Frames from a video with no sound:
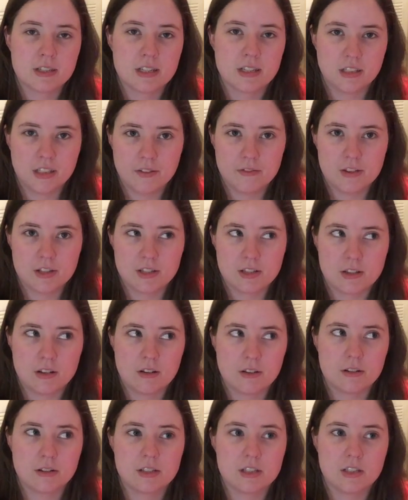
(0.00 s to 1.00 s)
I love the
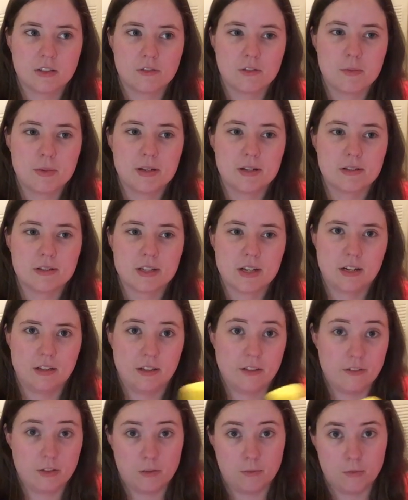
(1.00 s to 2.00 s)
song Silver Bells, and I
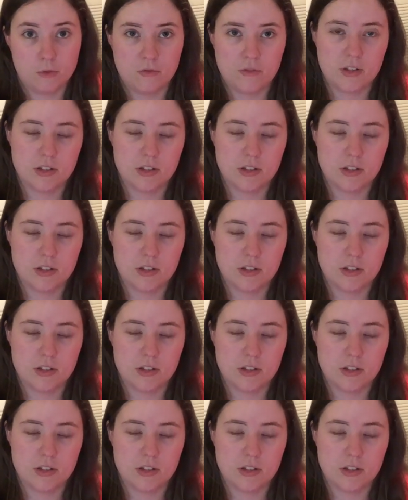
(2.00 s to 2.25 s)
love the movie.